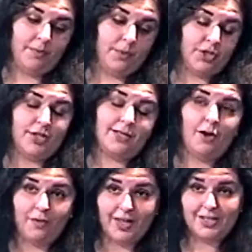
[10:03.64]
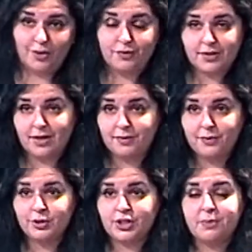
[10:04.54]
which is not that often,
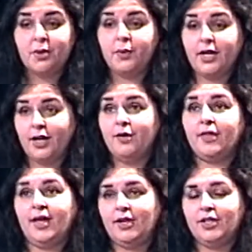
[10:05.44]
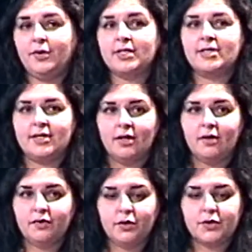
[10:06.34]
unfortunately, but we go there, you know, it
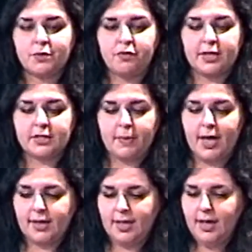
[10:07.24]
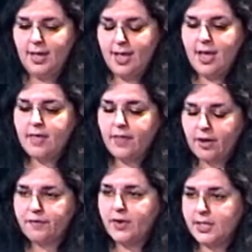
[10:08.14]
still, of course, brings back
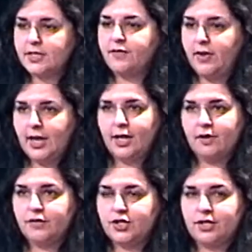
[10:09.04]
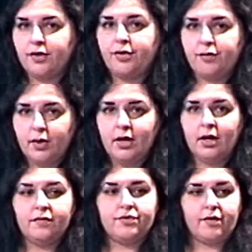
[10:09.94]
that first feeling of just a
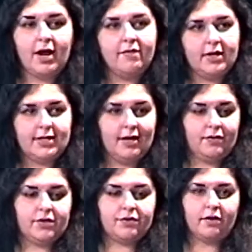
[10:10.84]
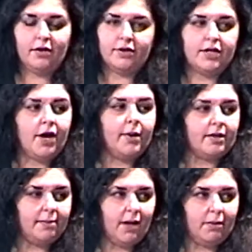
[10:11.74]
thrill of driving down this road and
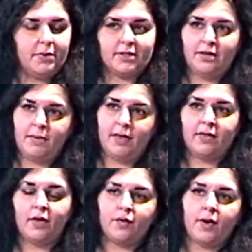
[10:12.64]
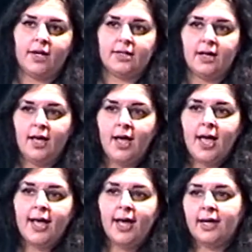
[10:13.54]
knowing that Baba was going to be at the other end.
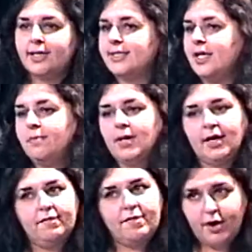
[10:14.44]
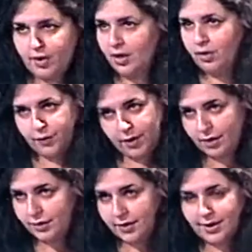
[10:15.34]
And it seemed like a very long
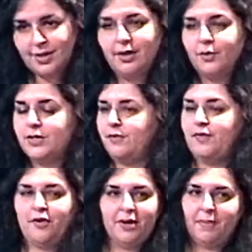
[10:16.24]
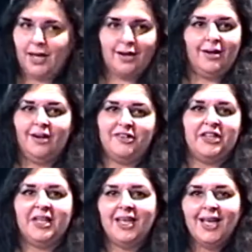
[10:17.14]
road, and the car was a very big car.
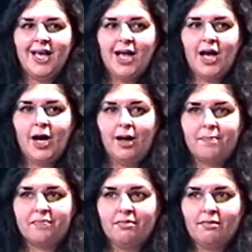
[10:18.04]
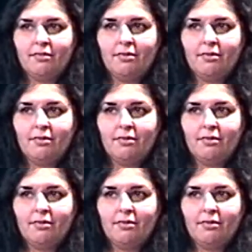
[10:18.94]
And